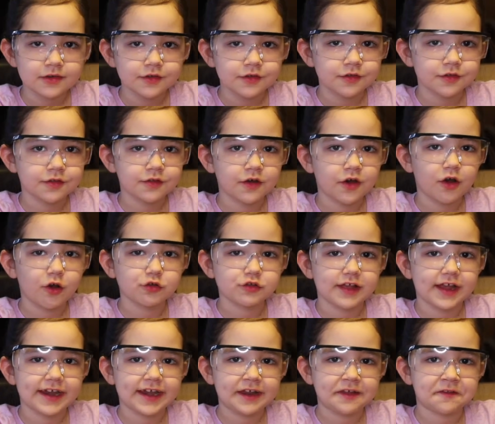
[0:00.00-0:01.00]
So,
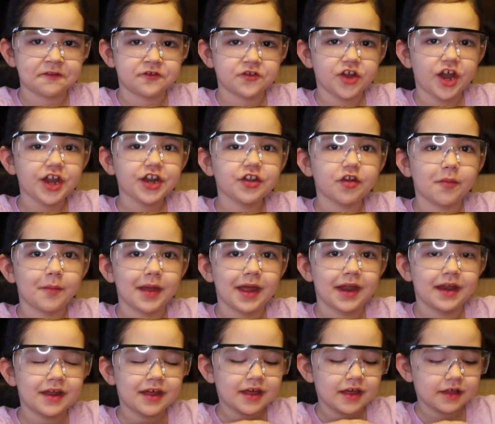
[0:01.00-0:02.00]
ladies and
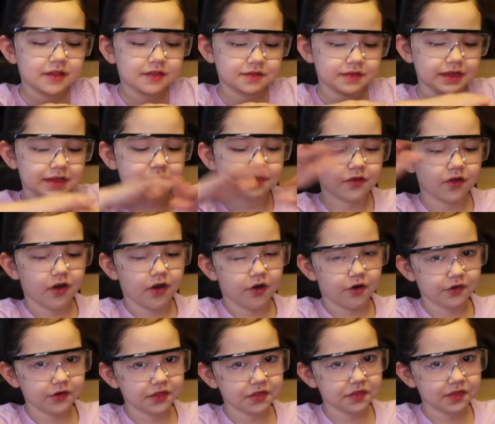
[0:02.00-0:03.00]
gentlemen, these are all the